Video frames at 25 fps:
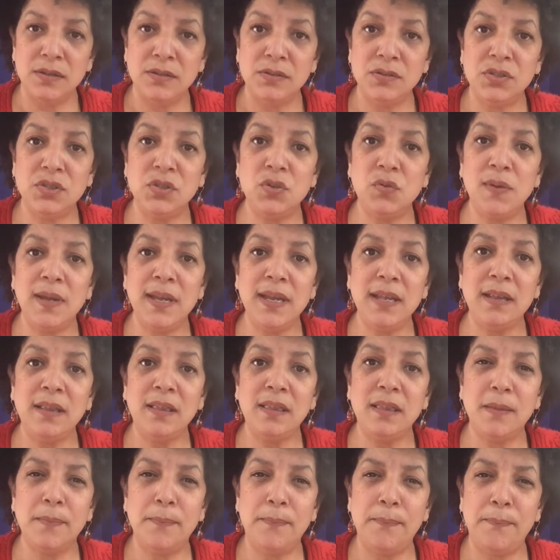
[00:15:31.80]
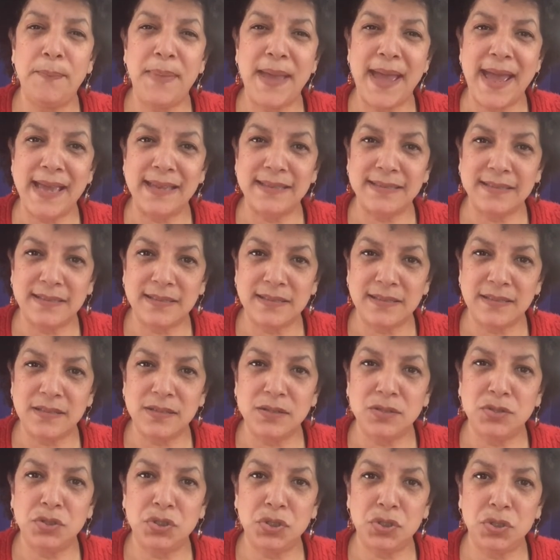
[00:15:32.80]
doing the
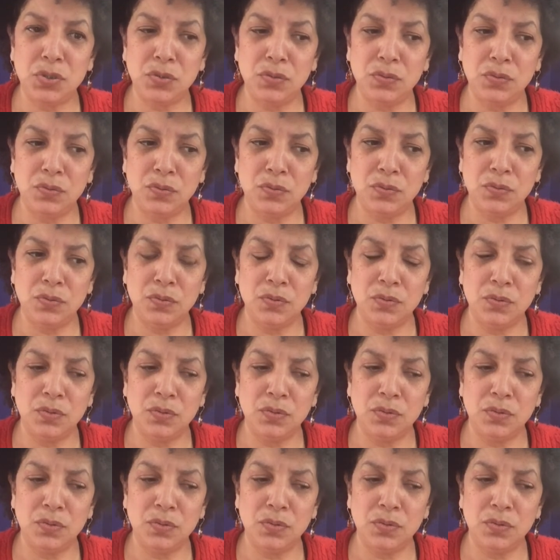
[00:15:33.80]
best to